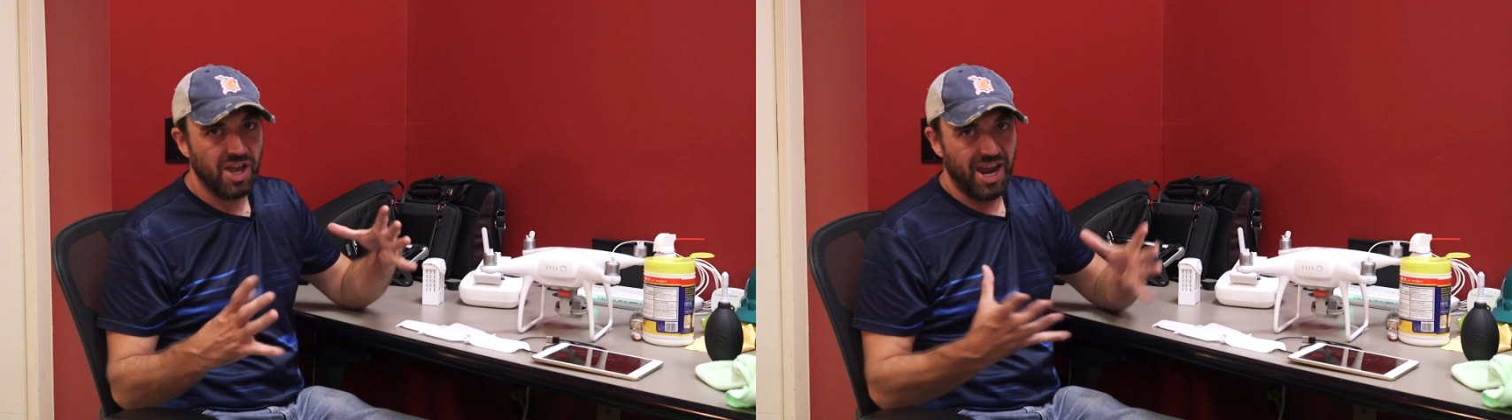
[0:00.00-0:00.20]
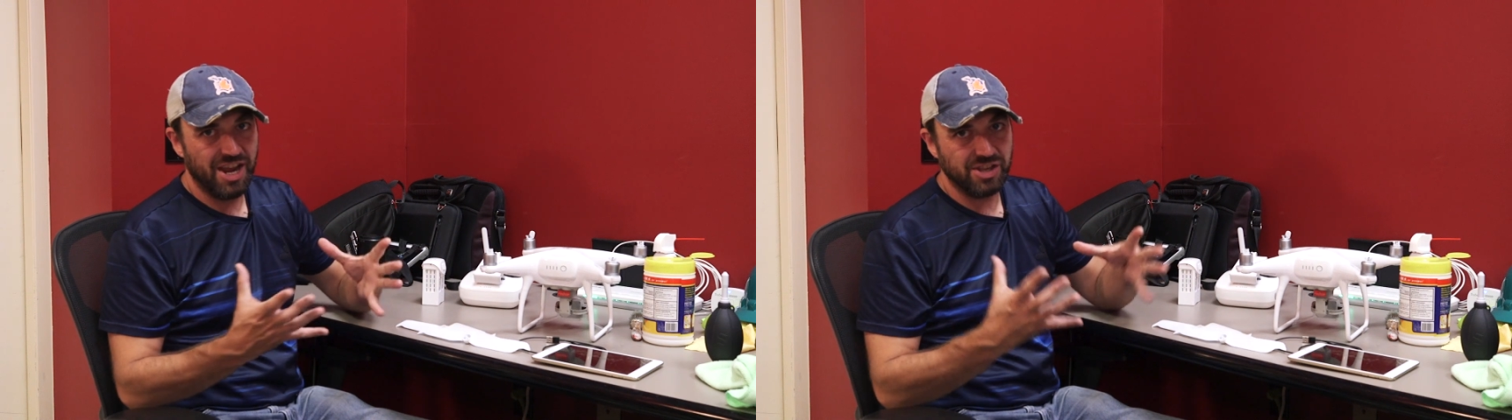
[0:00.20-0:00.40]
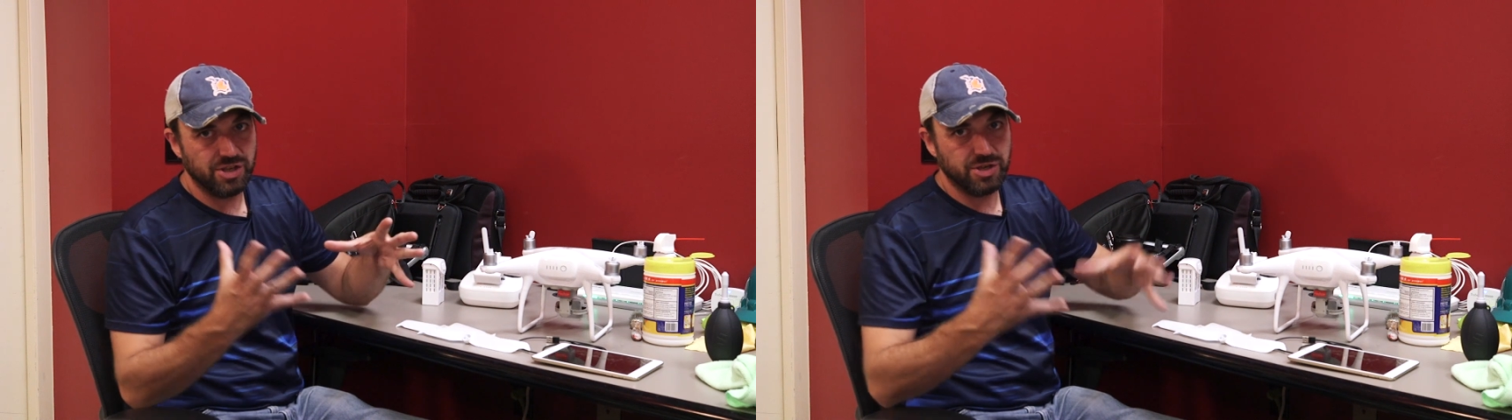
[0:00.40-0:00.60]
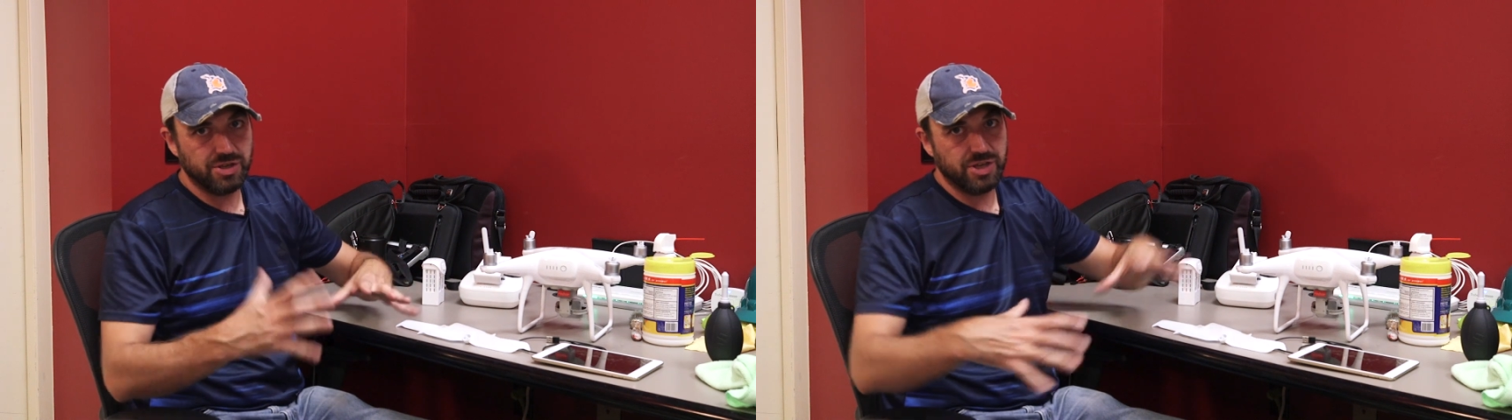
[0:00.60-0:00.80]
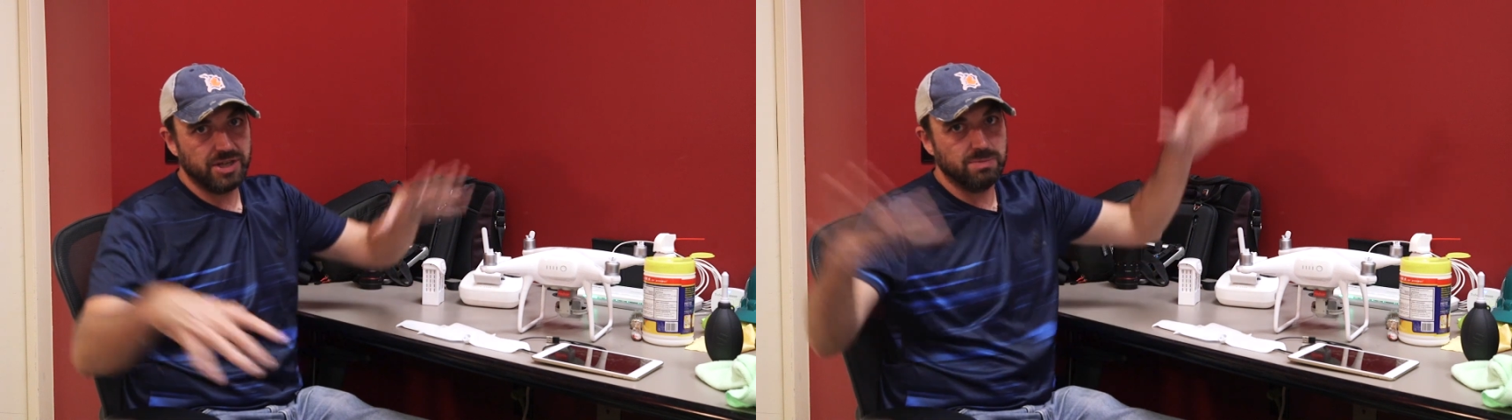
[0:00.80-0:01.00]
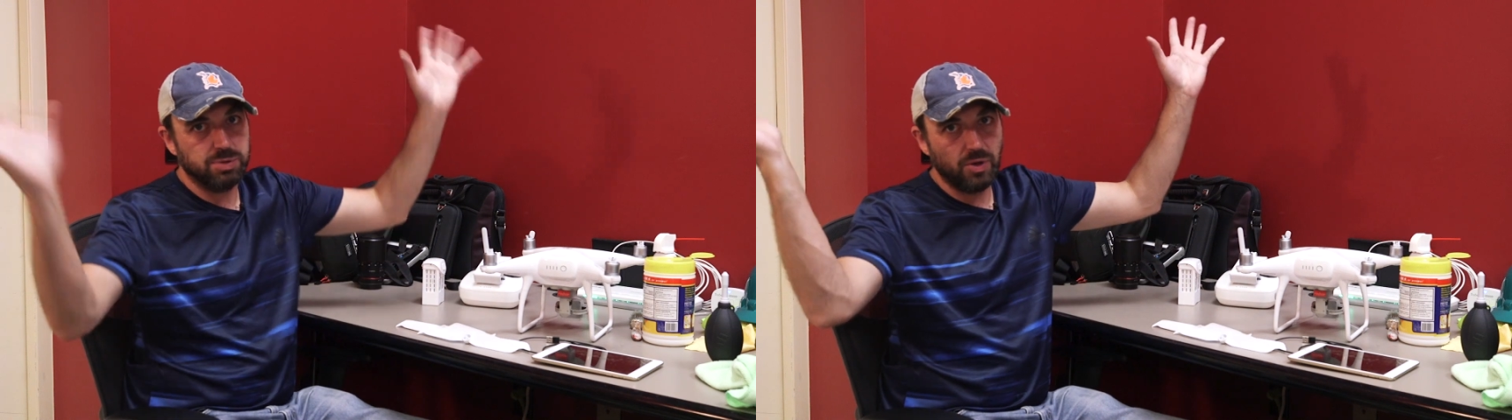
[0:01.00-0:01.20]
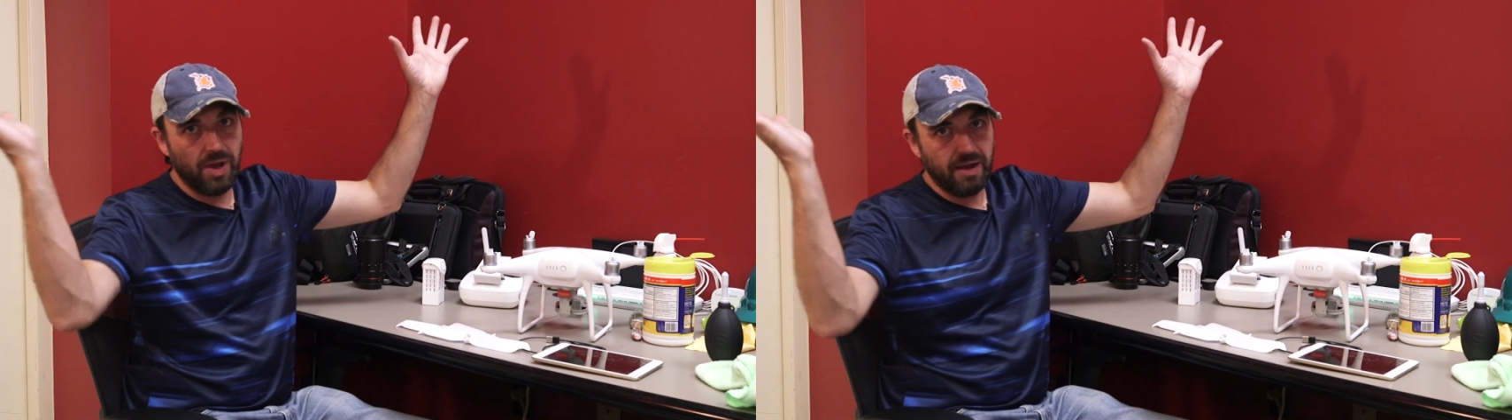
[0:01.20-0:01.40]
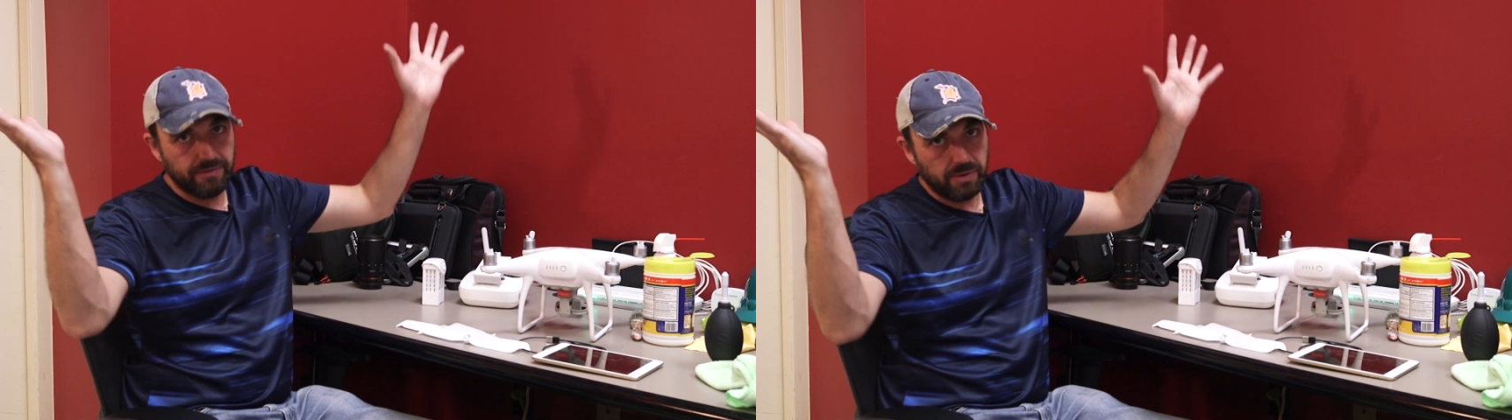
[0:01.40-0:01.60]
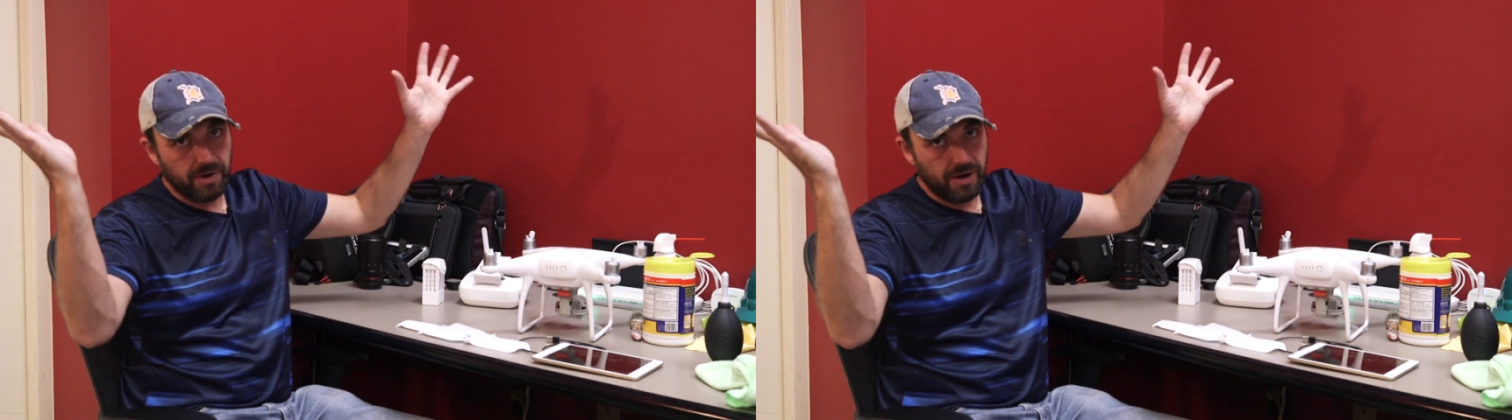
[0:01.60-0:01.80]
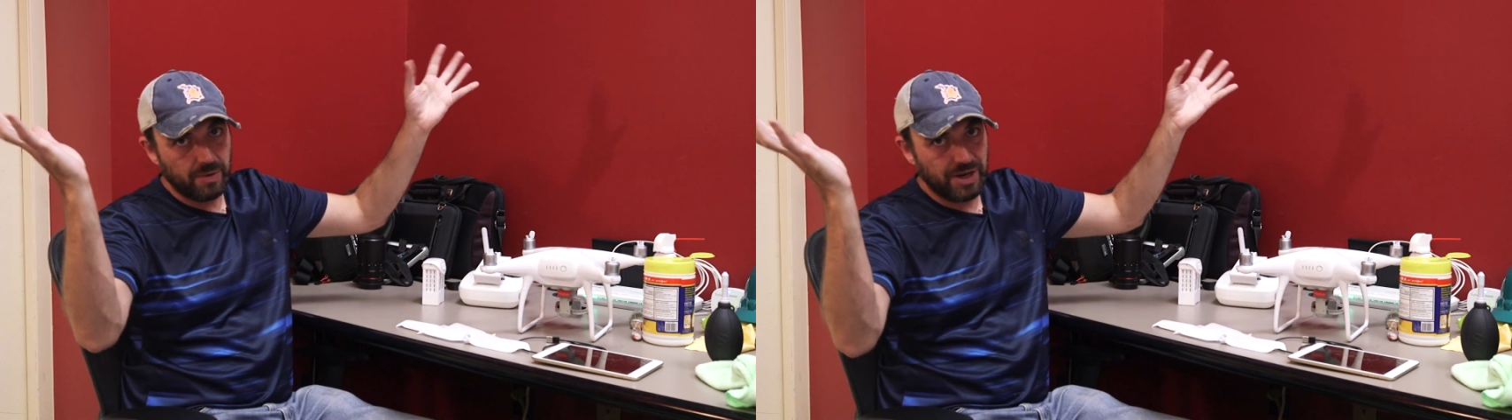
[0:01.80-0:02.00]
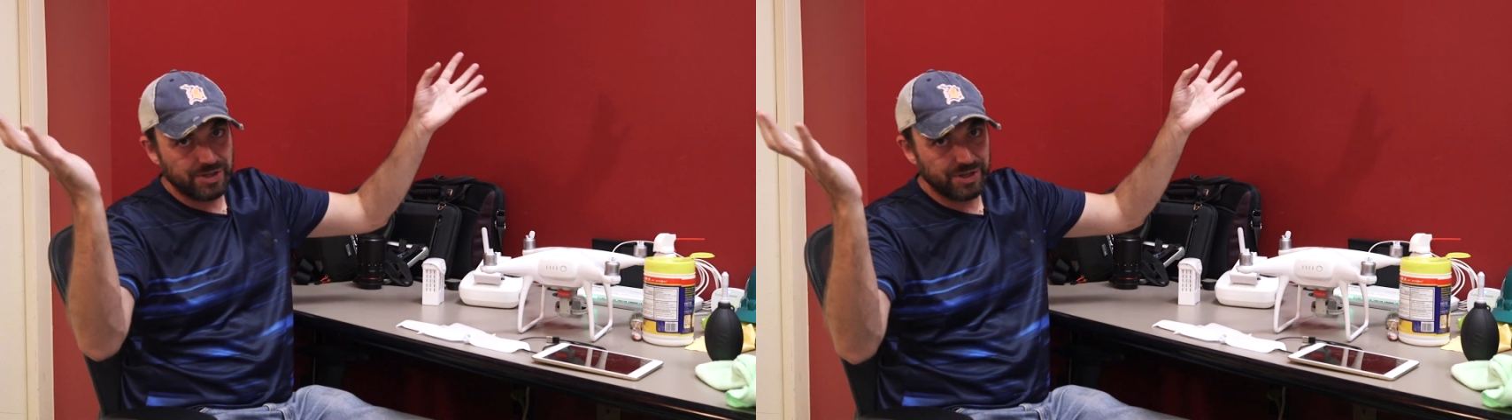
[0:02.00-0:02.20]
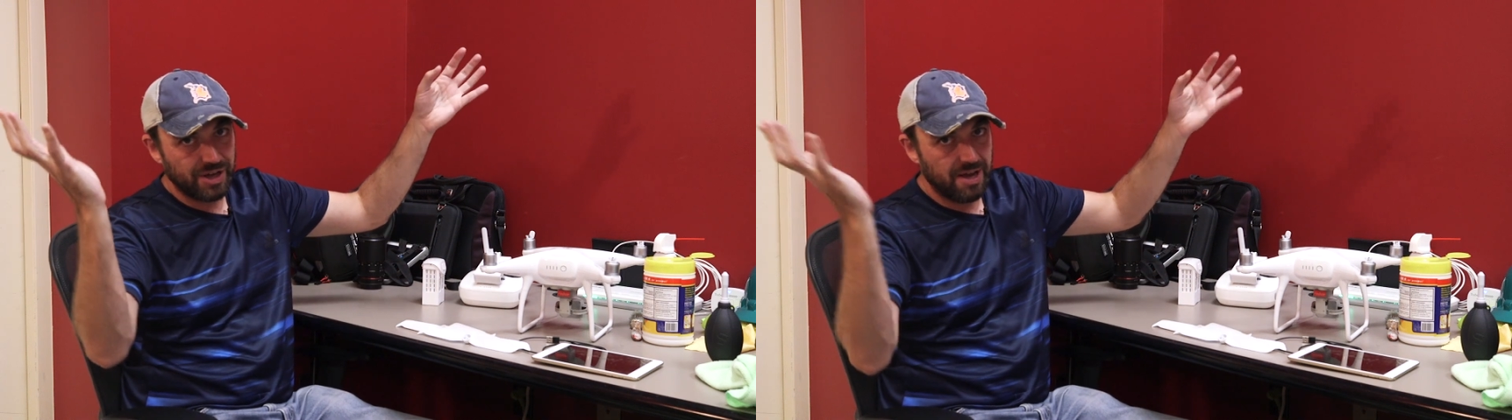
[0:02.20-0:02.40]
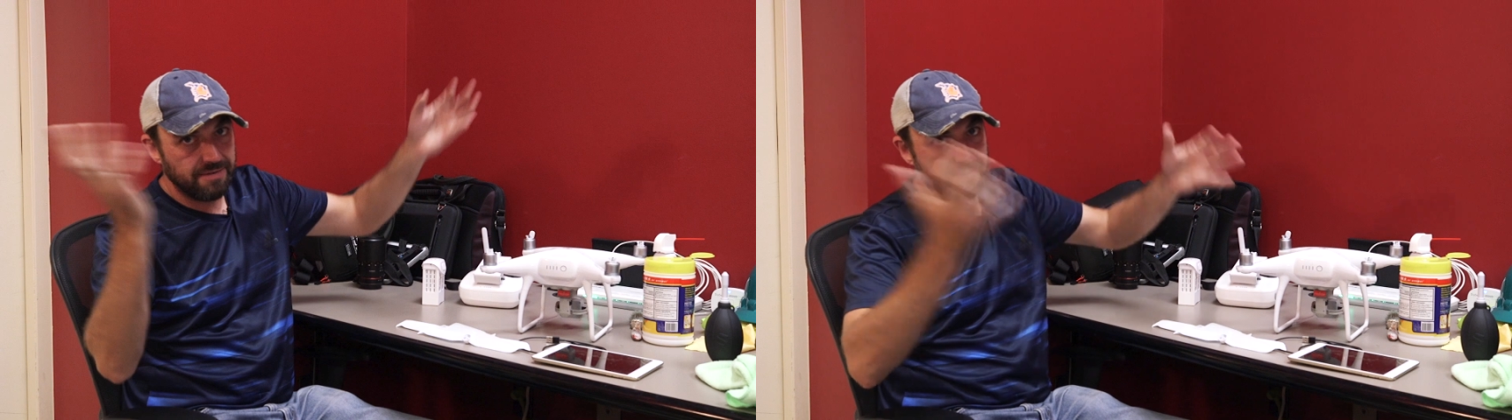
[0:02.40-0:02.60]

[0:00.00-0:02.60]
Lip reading: and dust blew everywhere when I took off,